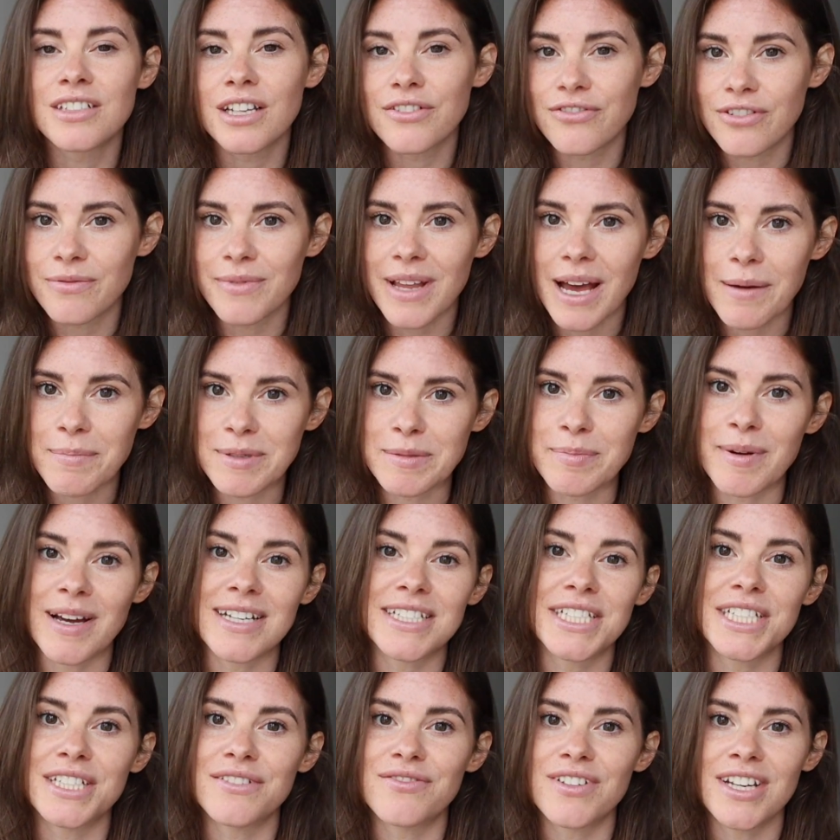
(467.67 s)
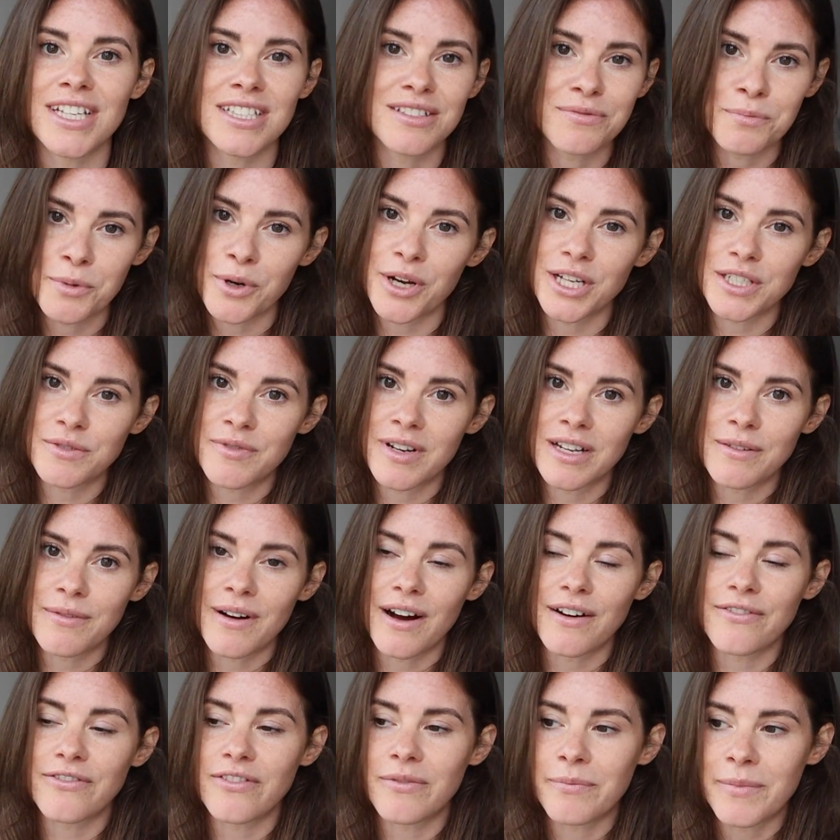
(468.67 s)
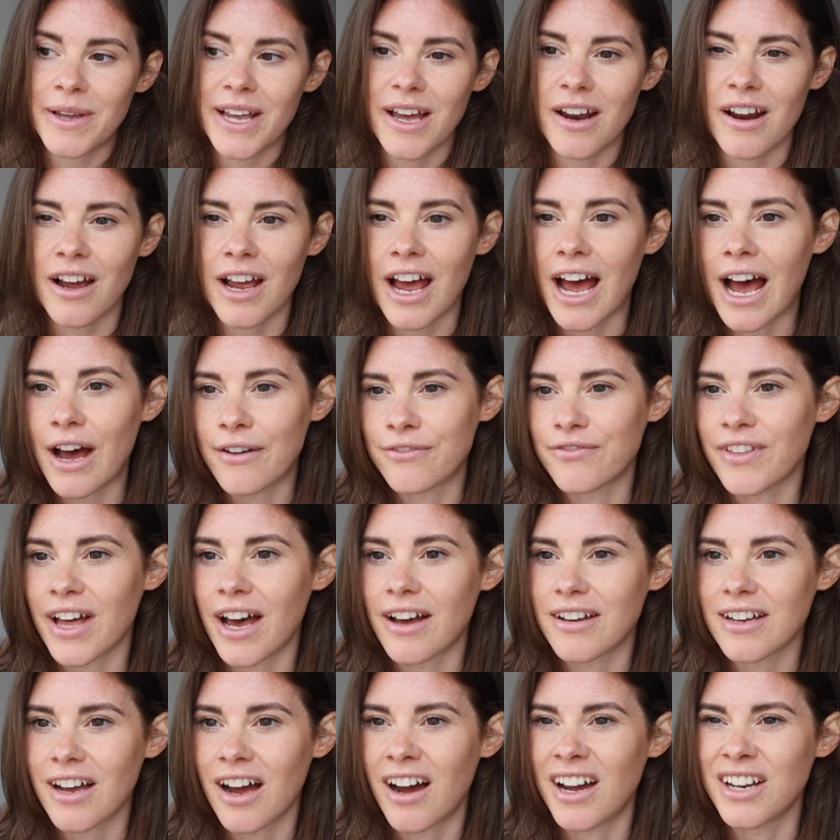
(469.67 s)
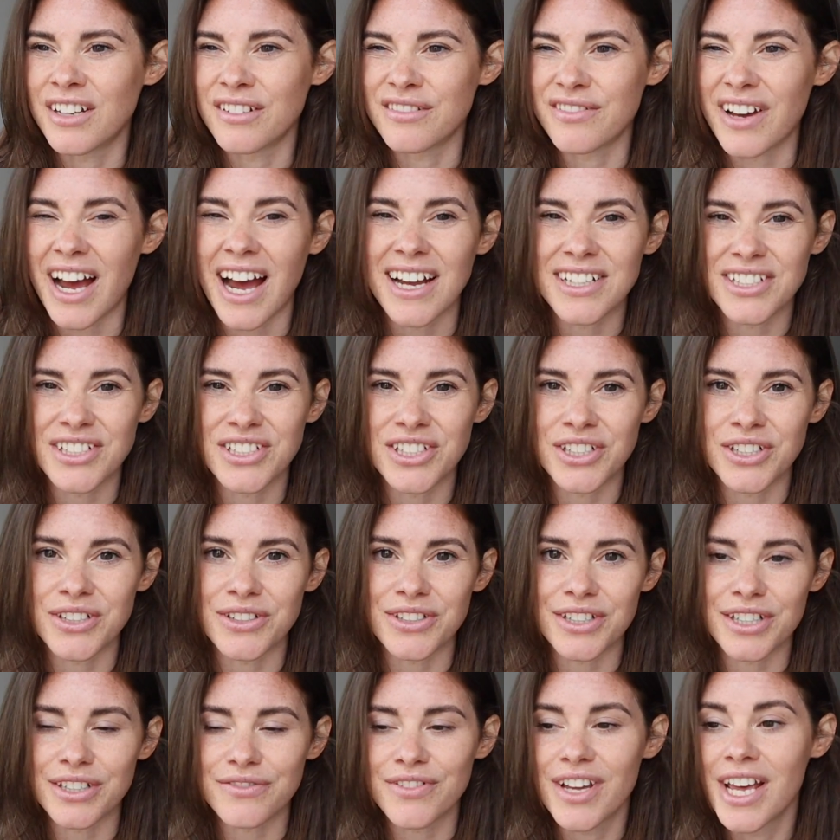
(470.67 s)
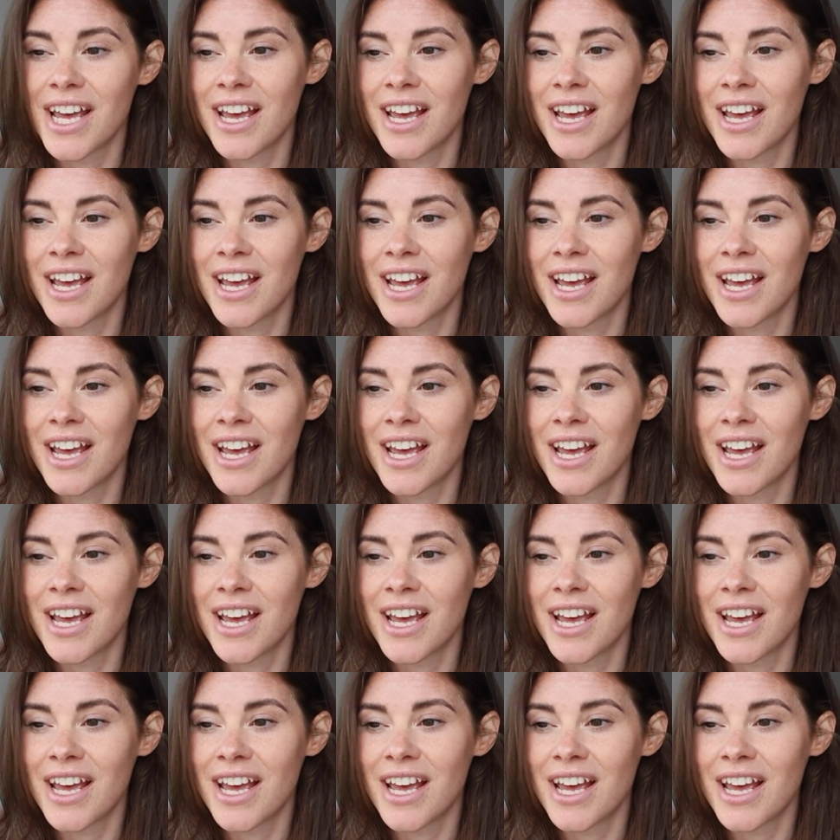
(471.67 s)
So from that perspective, it's worked really well for me, and I have that kind of attitude of,